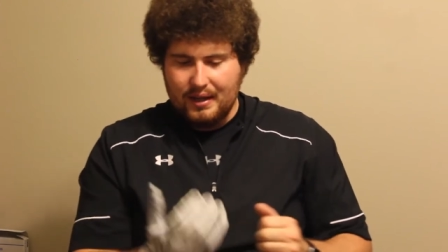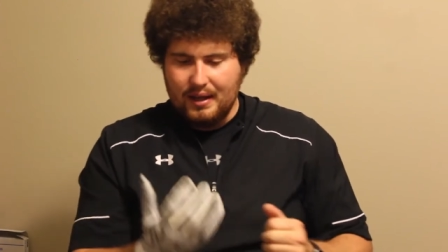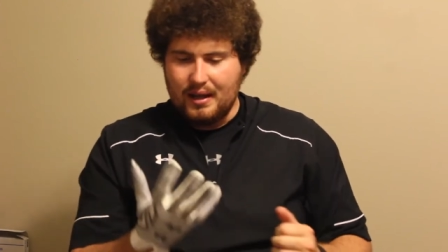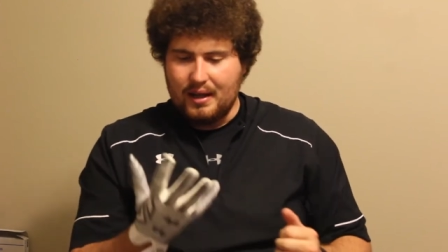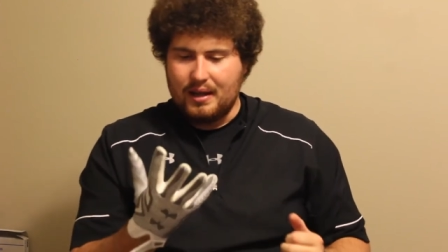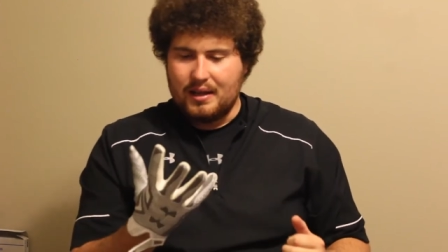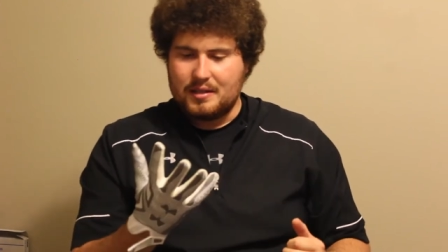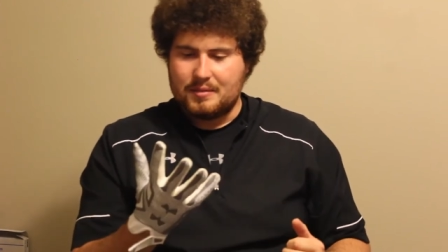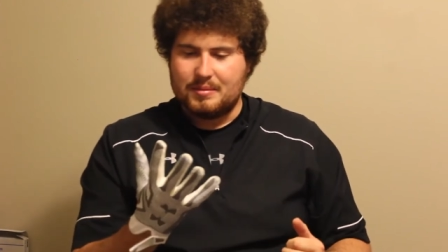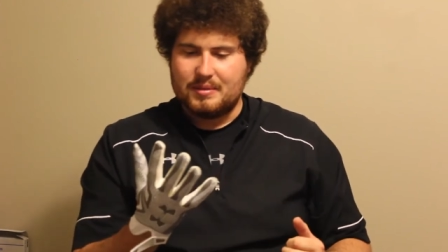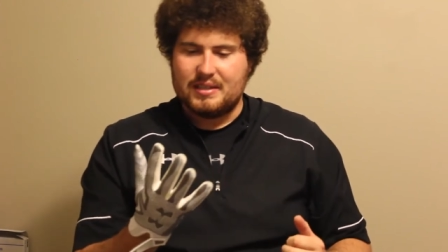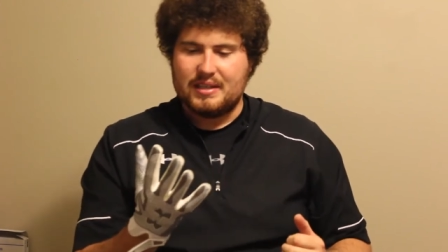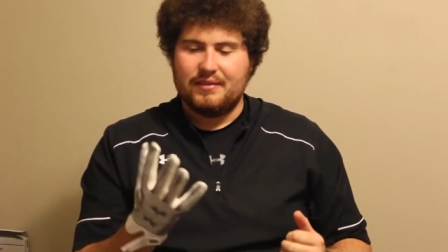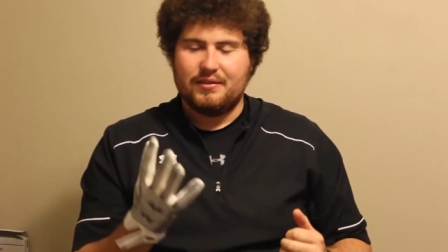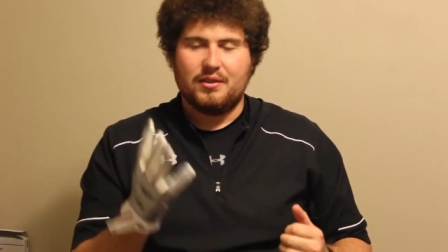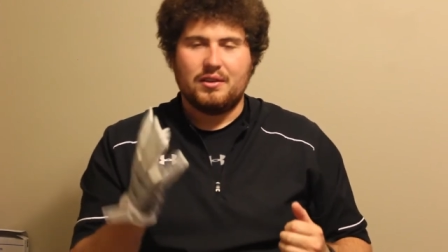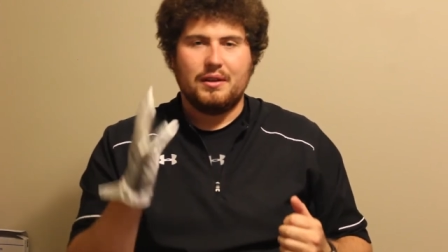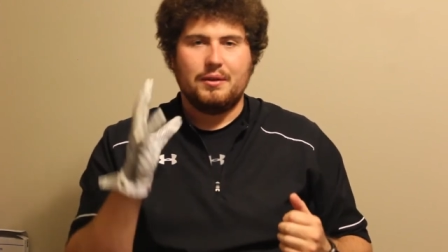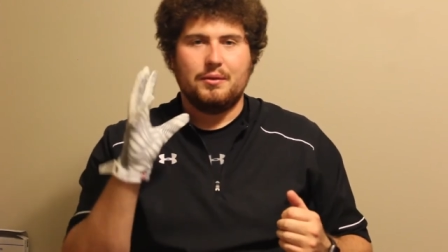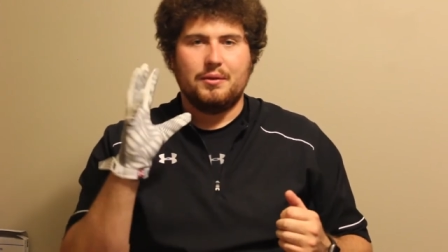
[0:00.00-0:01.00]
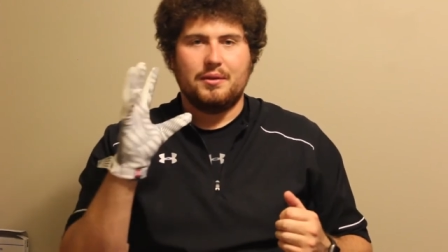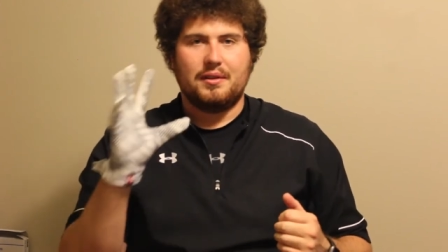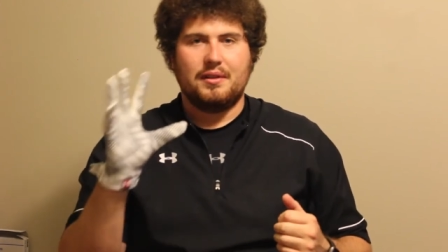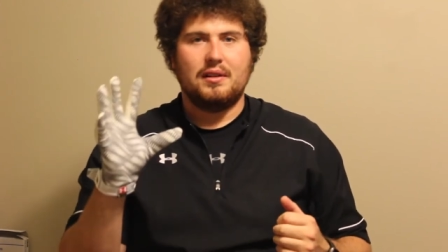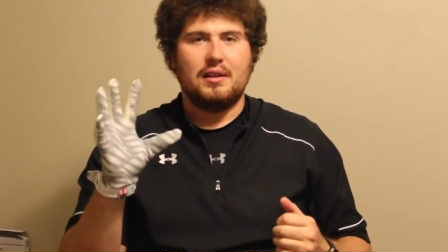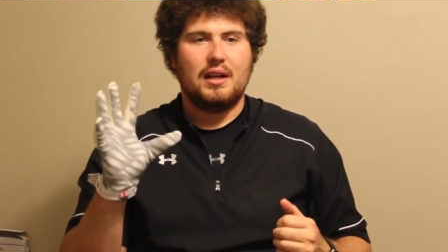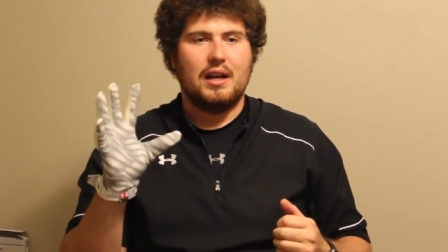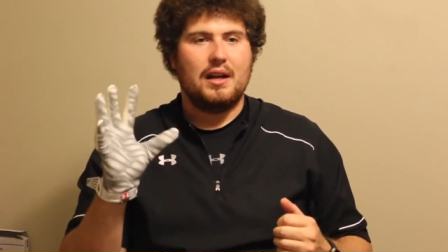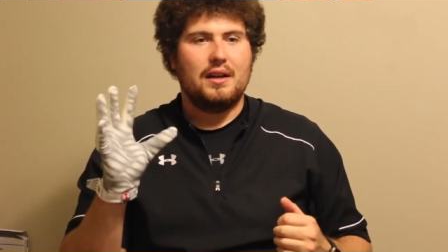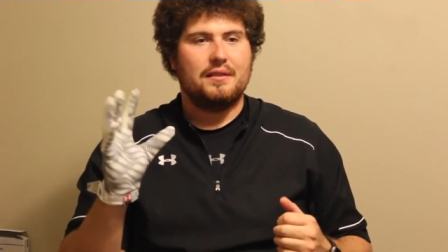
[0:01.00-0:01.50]
Uh, specifically with
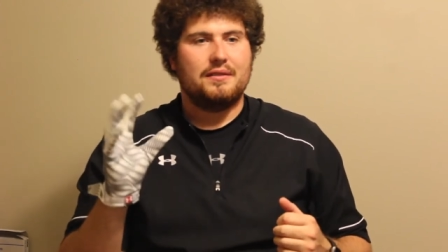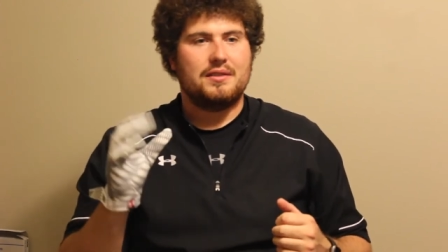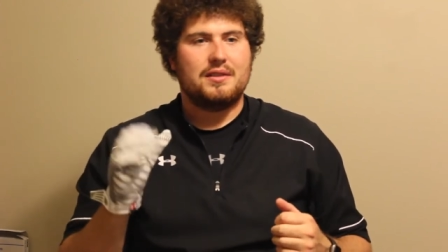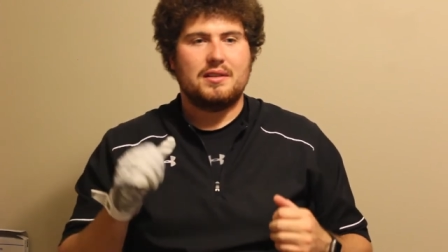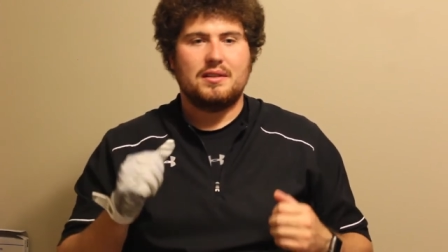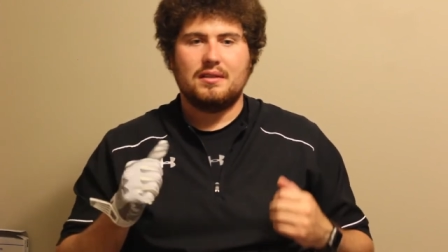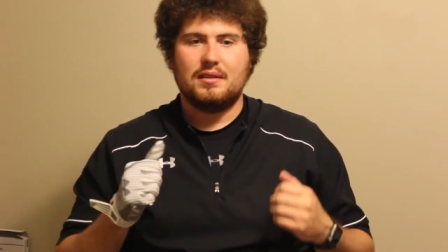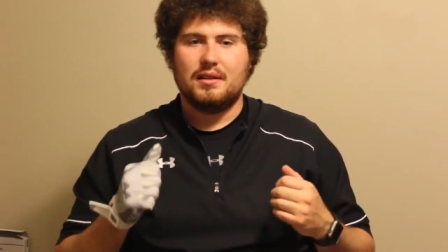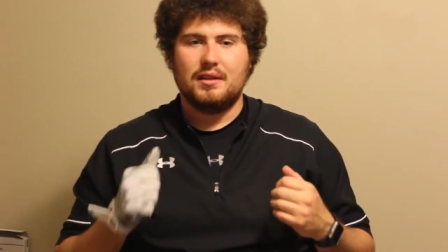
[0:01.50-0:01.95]
gloves,